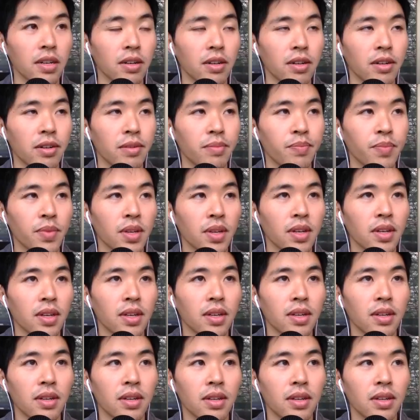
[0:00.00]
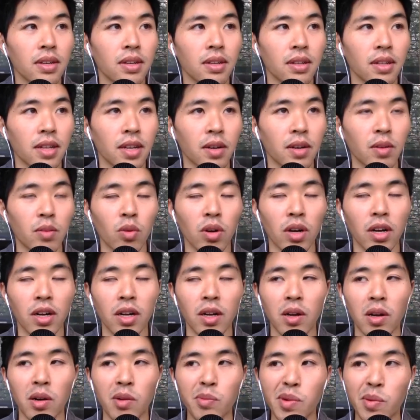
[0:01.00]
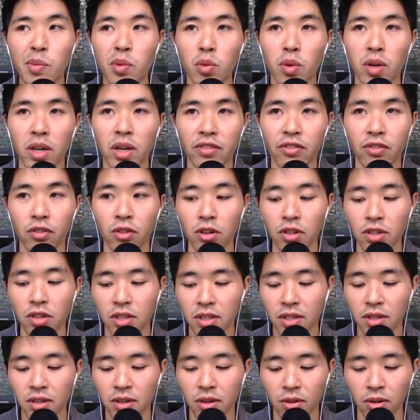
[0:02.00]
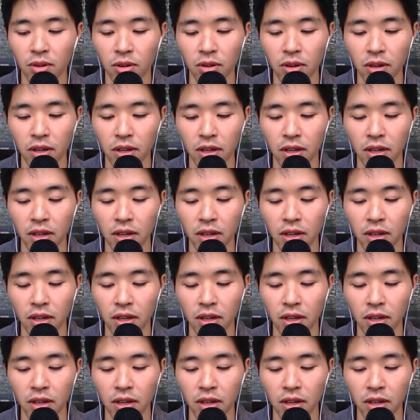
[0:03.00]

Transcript: I remember when I first heard